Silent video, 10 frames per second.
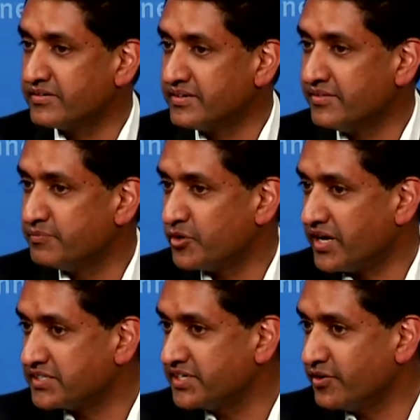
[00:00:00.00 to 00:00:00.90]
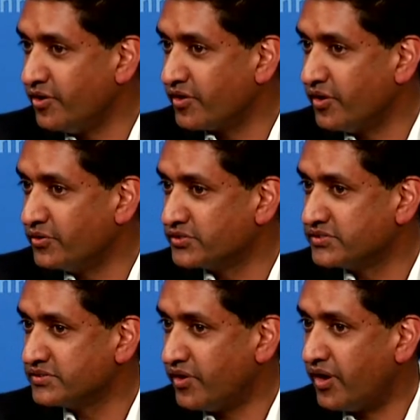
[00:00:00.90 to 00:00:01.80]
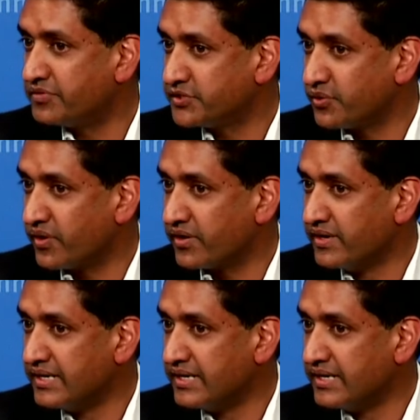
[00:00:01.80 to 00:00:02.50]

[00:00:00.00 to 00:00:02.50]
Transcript: if production all goes offshore.